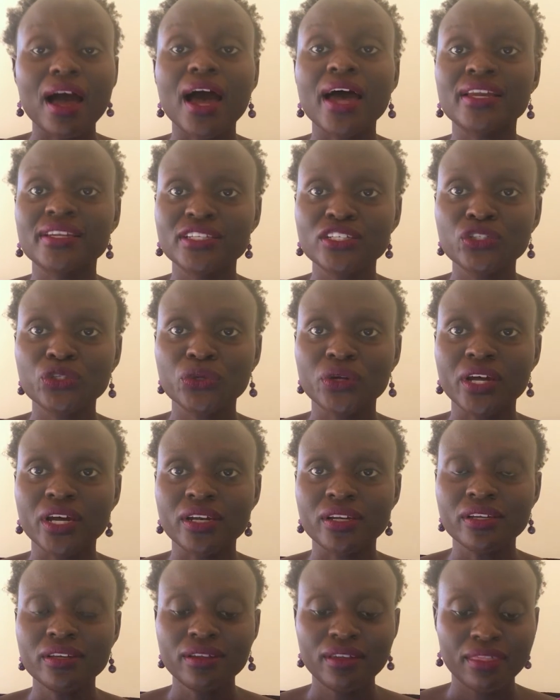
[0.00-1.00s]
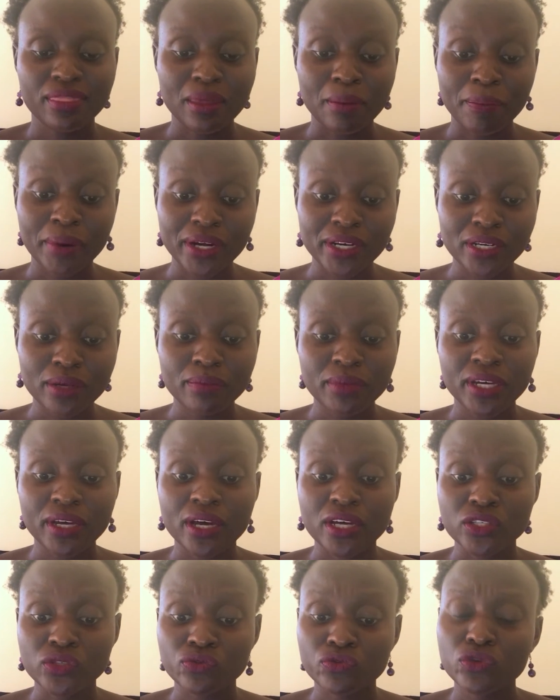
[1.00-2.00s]
Additionally, the pandemic
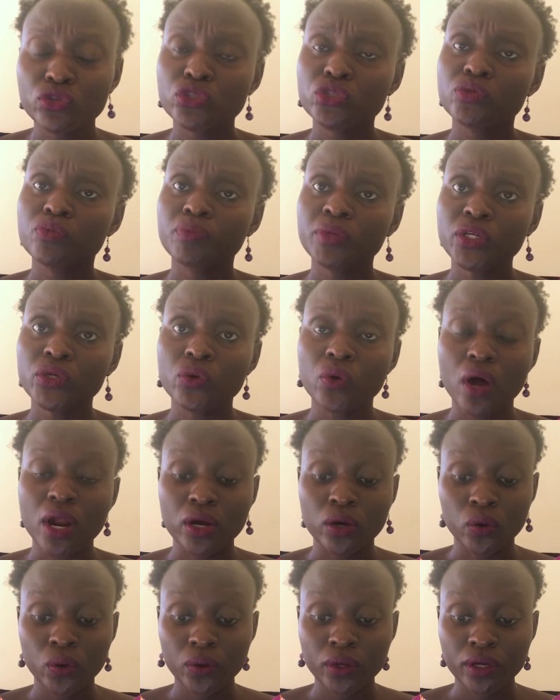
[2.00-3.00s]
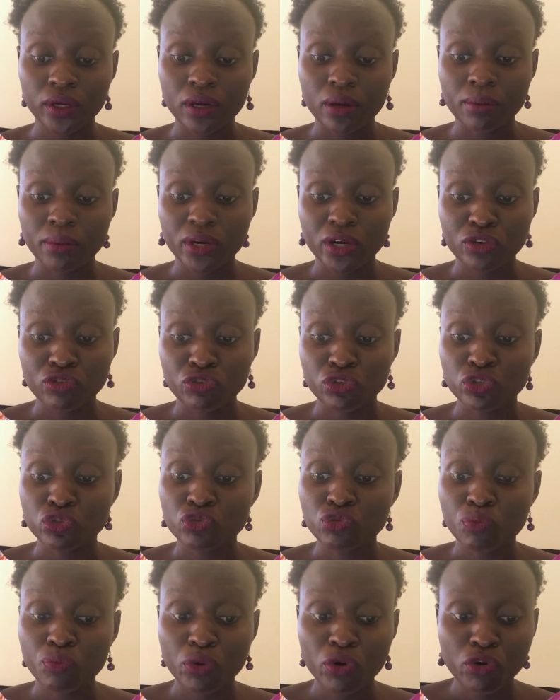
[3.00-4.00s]
has forced middle and low-income countries
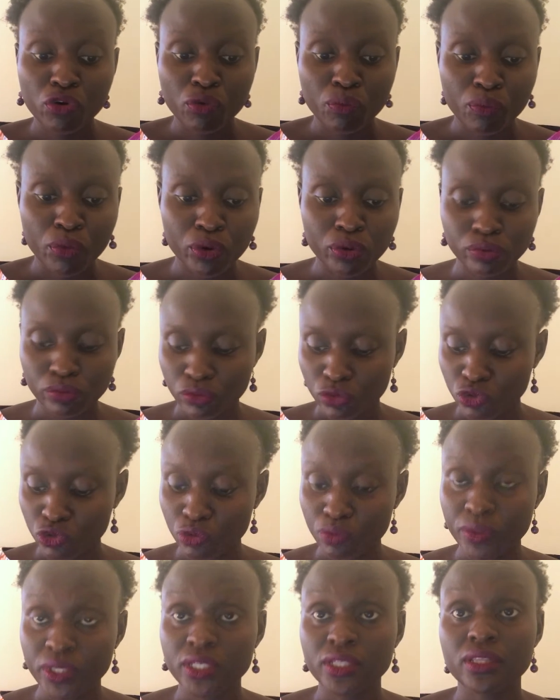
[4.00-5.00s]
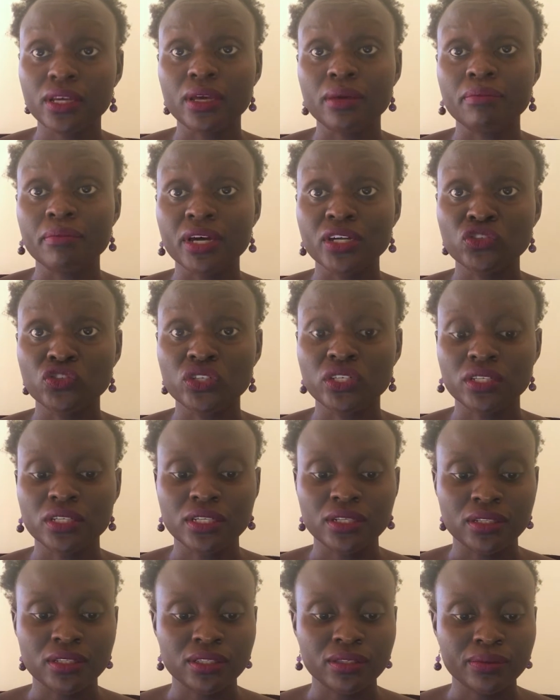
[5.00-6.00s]
to borrow more to meet their emerging
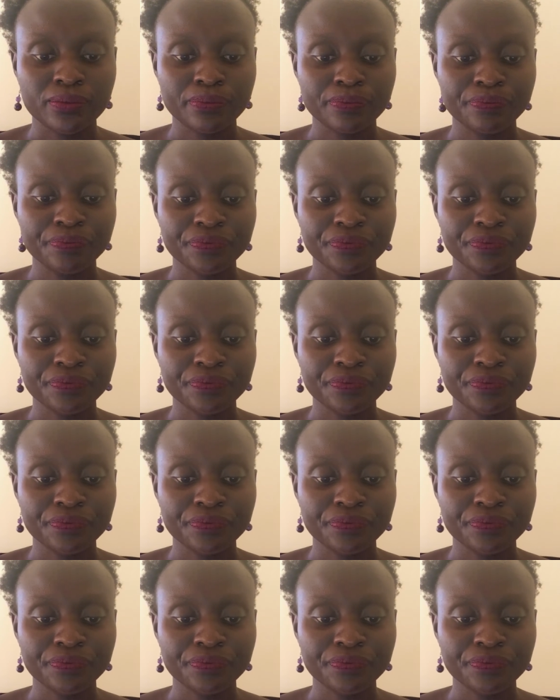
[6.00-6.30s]
needs.